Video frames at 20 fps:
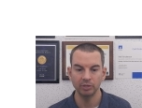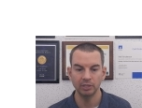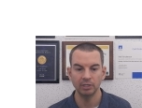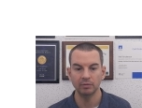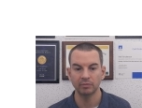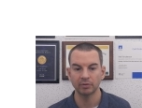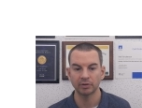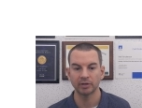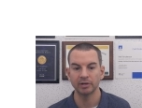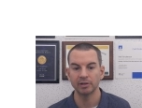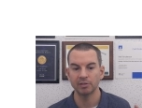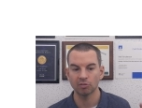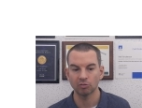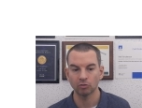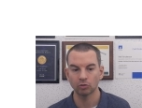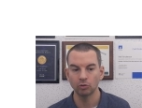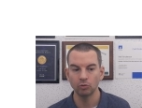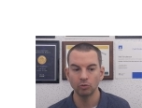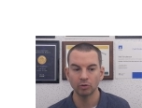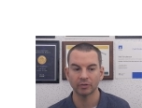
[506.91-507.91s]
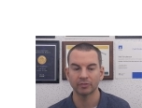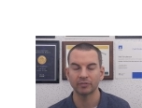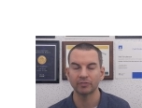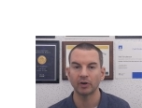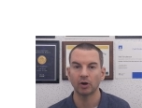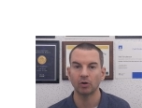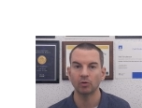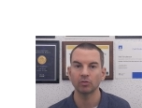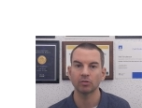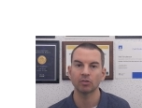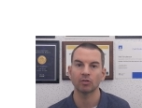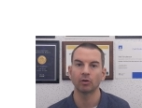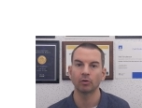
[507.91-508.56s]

either it's true or false